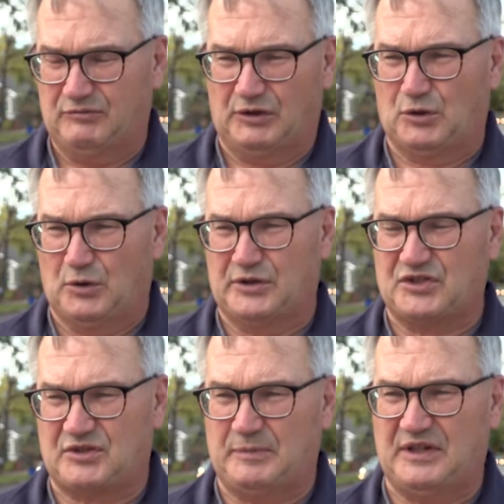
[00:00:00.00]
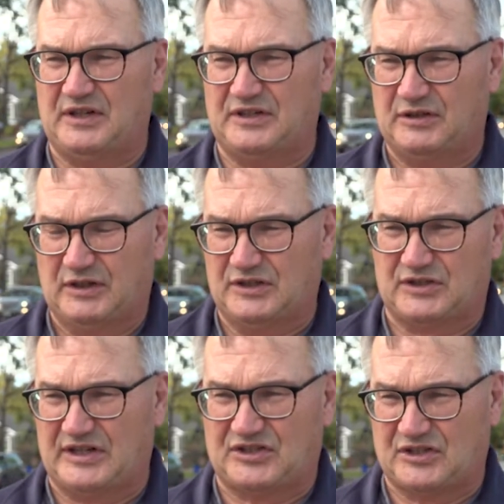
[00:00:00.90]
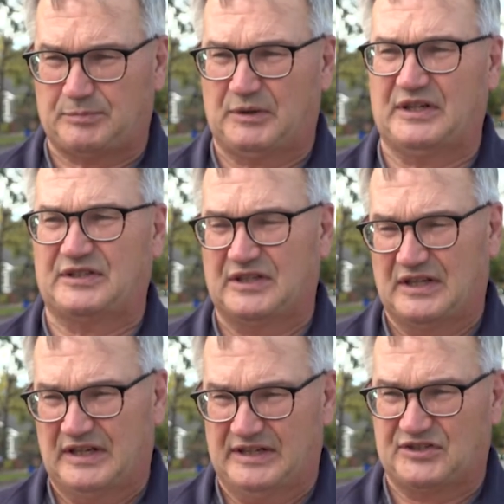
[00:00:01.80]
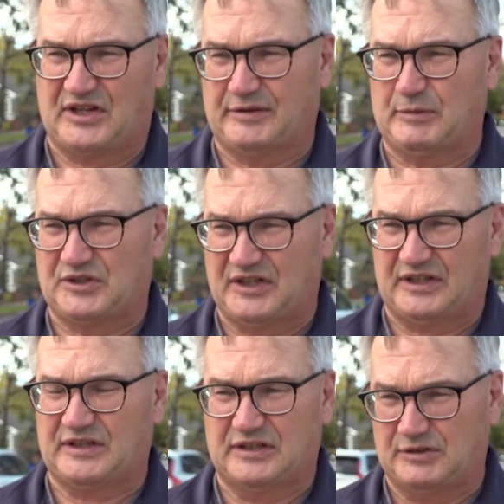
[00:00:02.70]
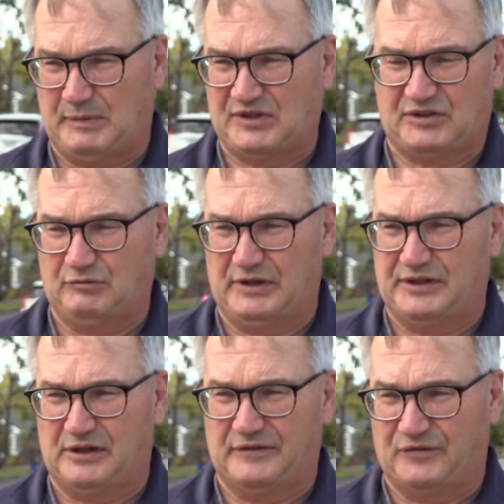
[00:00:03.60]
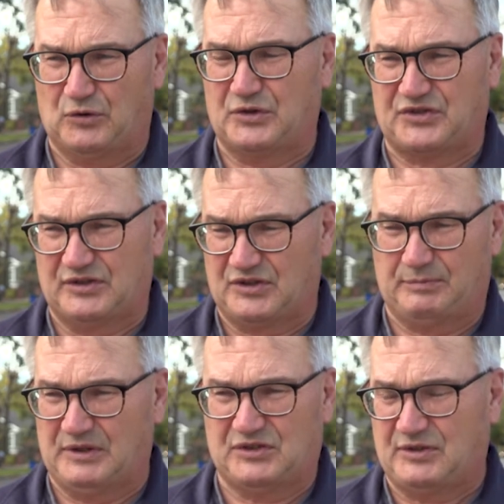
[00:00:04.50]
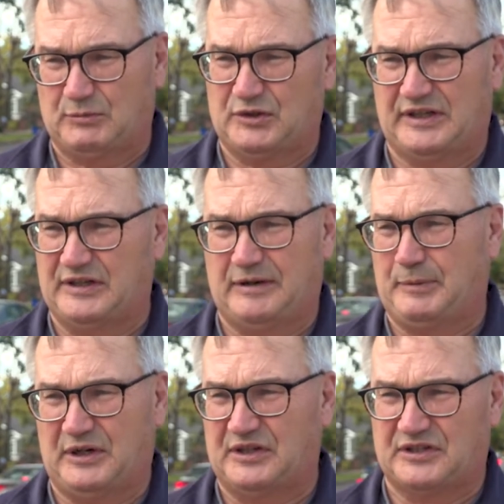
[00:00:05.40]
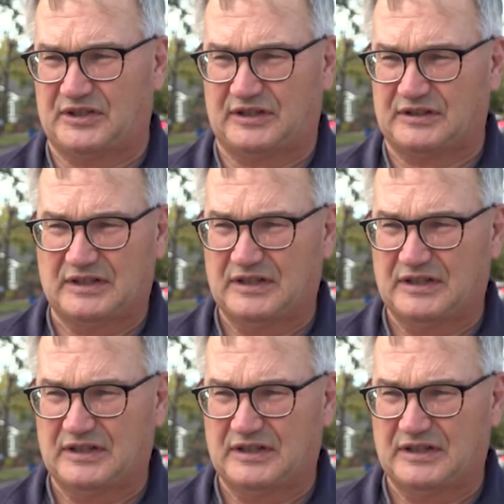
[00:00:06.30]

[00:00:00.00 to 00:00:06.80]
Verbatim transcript: record its speed, its license plate, and send them a ticket. And it's basically radar enforced and something similar to getting a parking ticket.